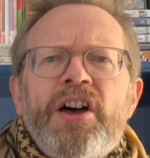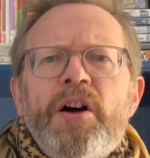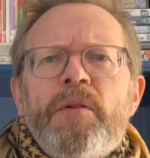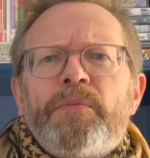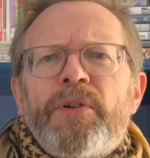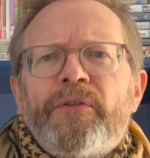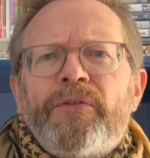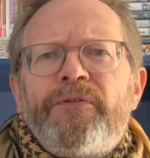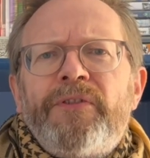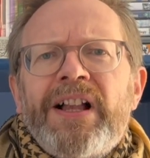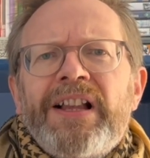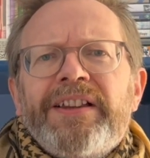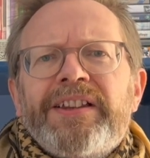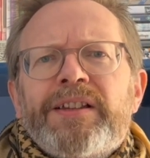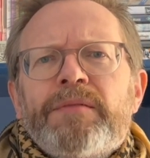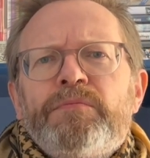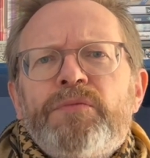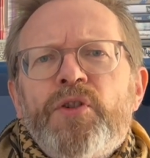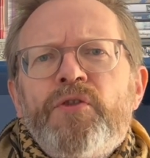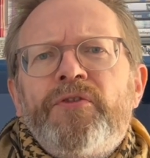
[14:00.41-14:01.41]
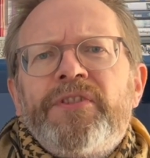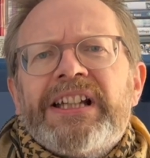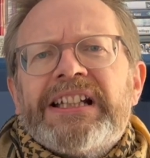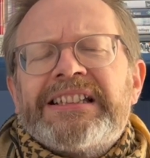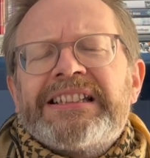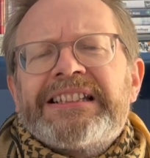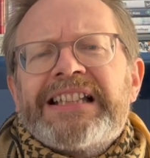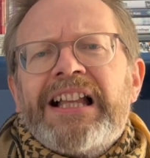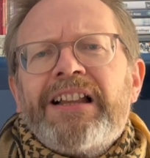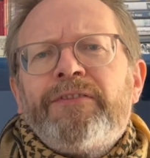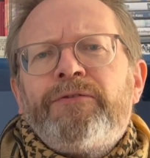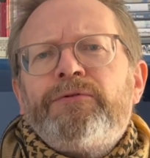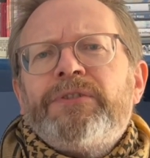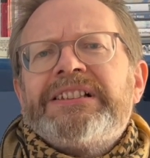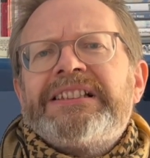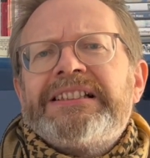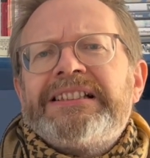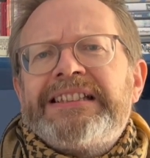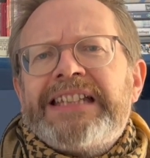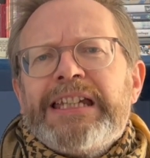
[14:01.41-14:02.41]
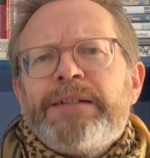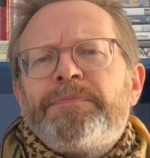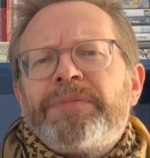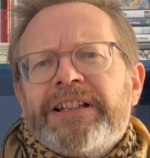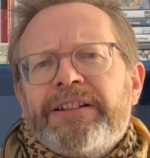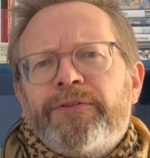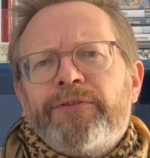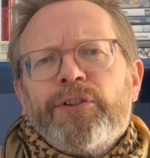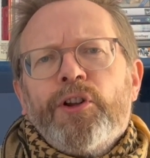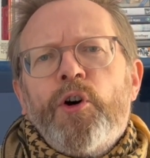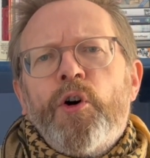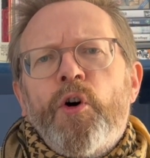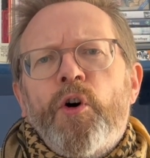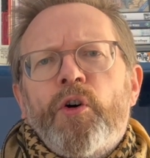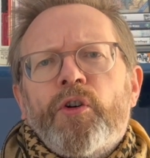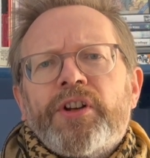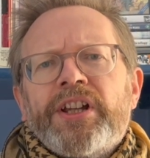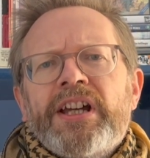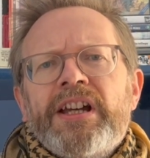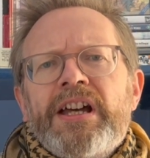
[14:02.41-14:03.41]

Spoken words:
but felt the movie itself was deeply flawed,